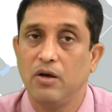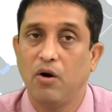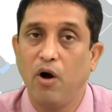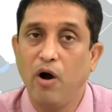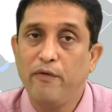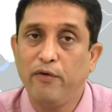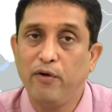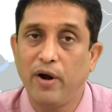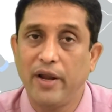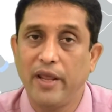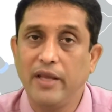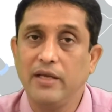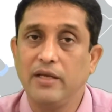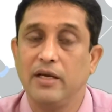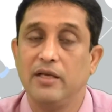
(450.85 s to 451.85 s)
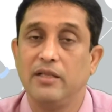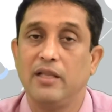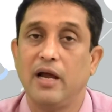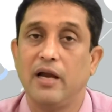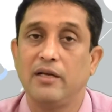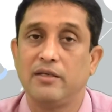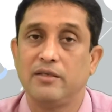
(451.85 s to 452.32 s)
of learning
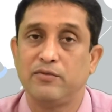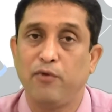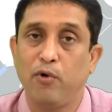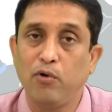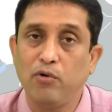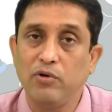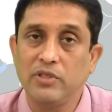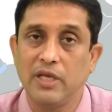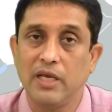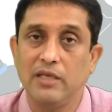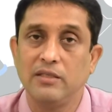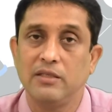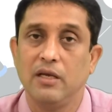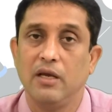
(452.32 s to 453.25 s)
that focuses